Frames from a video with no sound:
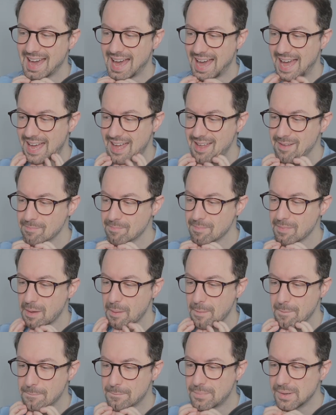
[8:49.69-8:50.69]
Um,
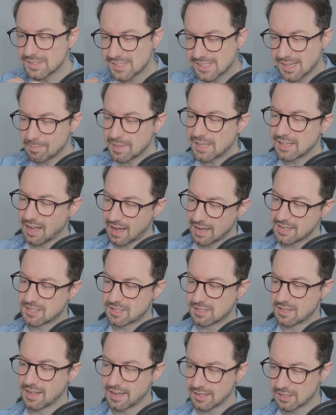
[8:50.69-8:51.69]
but something that I,
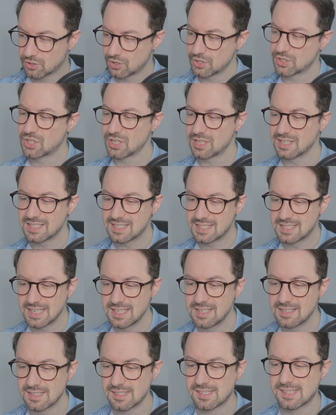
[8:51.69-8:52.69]
that Kristian
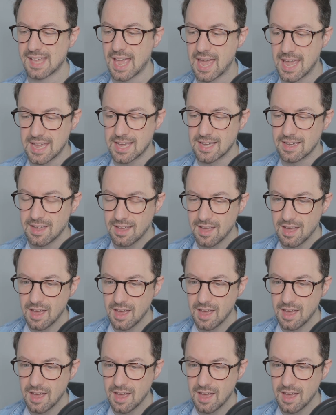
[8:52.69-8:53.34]
didn't say